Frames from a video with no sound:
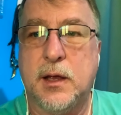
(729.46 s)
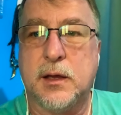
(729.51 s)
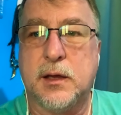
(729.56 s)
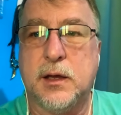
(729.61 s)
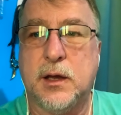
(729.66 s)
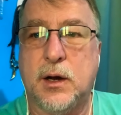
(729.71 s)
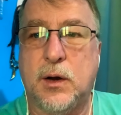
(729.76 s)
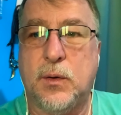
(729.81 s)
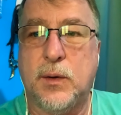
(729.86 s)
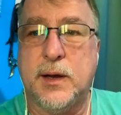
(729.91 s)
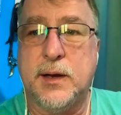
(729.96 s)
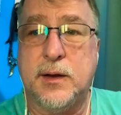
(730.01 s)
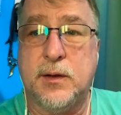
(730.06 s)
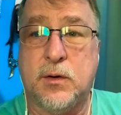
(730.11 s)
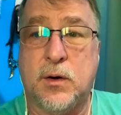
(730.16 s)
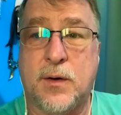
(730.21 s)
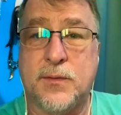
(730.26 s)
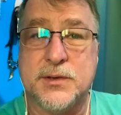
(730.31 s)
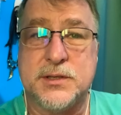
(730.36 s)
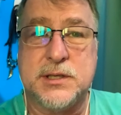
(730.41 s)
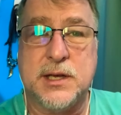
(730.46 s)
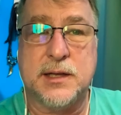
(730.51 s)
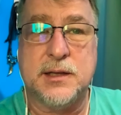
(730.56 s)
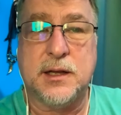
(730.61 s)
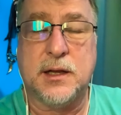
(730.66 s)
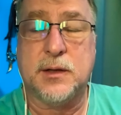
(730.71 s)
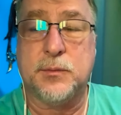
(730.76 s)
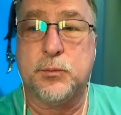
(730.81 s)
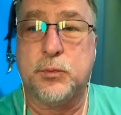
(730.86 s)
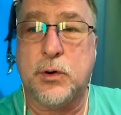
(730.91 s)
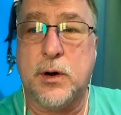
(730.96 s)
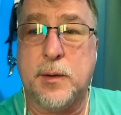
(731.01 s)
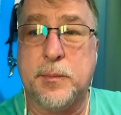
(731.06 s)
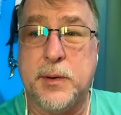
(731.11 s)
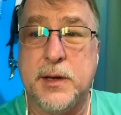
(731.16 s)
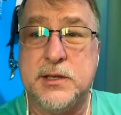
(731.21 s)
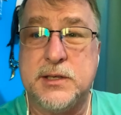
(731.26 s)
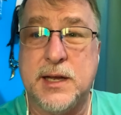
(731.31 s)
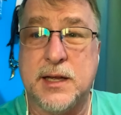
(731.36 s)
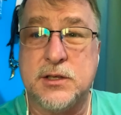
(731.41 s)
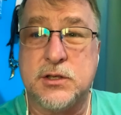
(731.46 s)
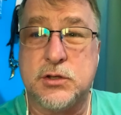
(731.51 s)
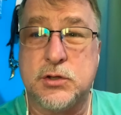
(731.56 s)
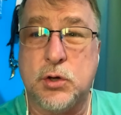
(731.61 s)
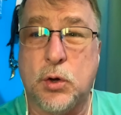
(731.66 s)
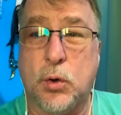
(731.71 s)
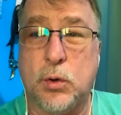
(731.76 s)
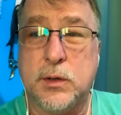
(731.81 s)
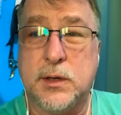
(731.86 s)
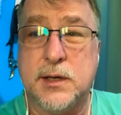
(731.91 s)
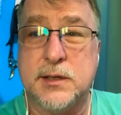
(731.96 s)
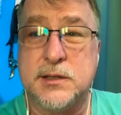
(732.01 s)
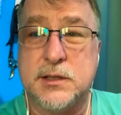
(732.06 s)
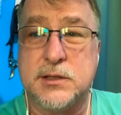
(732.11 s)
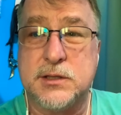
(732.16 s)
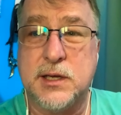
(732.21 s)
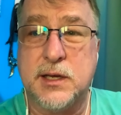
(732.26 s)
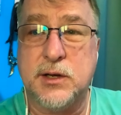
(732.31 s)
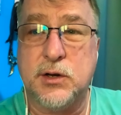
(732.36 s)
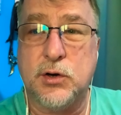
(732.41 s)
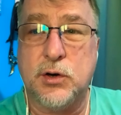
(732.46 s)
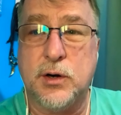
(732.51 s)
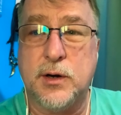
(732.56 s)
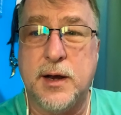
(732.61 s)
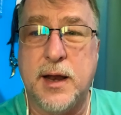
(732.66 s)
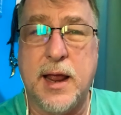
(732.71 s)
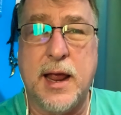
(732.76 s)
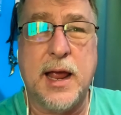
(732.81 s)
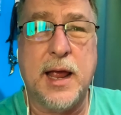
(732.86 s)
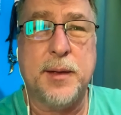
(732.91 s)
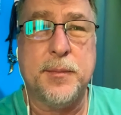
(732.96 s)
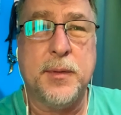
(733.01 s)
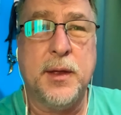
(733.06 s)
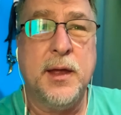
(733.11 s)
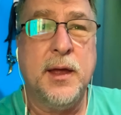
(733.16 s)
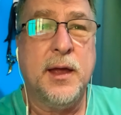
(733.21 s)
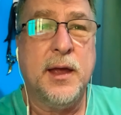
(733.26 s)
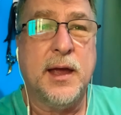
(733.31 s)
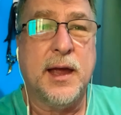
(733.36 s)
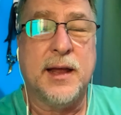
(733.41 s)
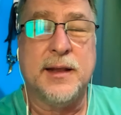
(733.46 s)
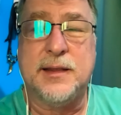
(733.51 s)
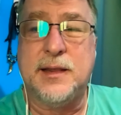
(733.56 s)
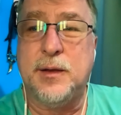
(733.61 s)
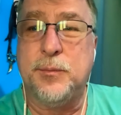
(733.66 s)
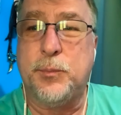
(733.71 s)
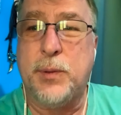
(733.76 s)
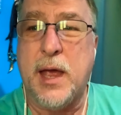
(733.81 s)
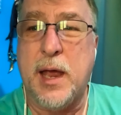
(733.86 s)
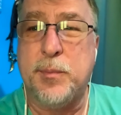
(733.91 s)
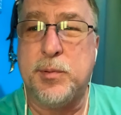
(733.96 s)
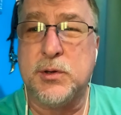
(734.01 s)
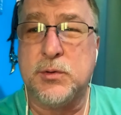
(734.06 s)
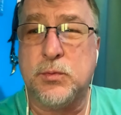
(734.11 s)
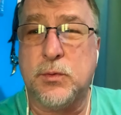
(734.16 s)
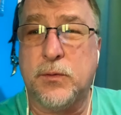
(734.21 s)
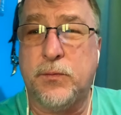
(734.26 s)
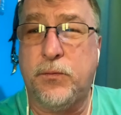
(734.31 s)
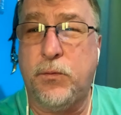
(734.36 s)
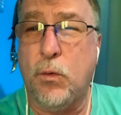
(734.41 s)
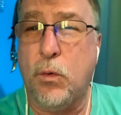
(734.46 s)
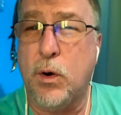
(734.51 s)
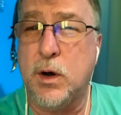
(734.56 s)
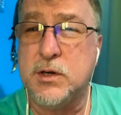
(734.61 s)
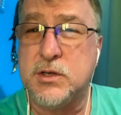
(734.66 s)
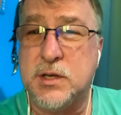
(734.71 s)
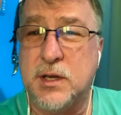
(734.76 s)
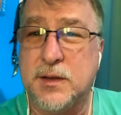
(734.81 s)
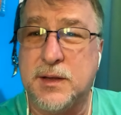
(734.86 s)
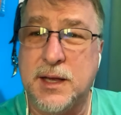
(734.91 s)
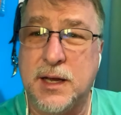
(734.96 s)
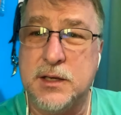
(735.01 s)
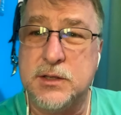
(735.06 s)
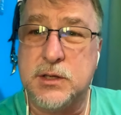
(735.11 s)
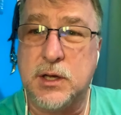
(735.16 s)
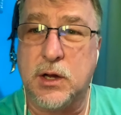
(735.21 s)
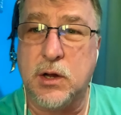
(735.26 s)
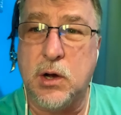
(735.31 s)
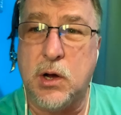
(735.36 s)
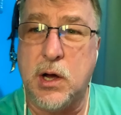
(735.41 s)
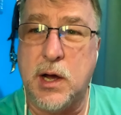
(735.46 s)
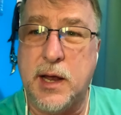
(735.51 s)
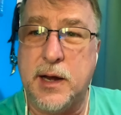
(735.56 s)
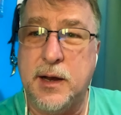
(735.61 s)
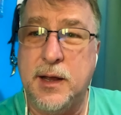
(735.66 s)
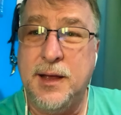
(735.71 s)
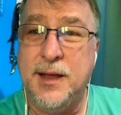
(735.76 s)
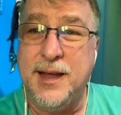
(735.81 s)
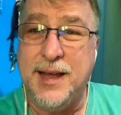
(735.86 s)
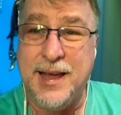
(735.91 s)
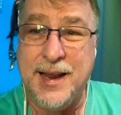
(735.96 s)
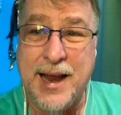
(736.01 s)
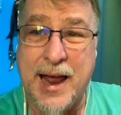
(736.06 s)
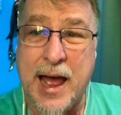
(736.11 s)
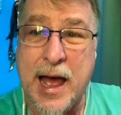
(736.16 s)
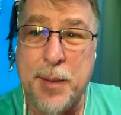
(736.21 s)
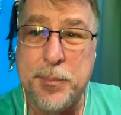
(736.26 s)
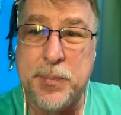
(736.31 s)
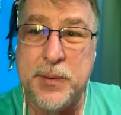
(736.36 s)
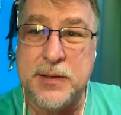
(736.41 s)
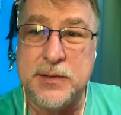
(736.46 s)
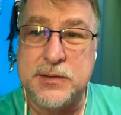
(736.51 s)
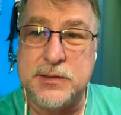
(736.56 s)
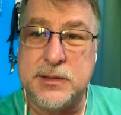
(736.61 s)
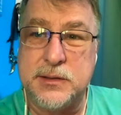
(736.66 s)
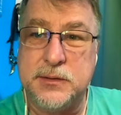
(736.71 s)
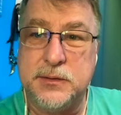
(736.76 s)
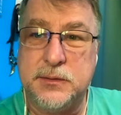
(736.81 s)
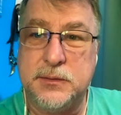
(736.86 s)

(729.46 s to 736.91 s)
you know, and all of a sudden the property is getting sold because it's in her name and the papers were forged and things are gone. It happens.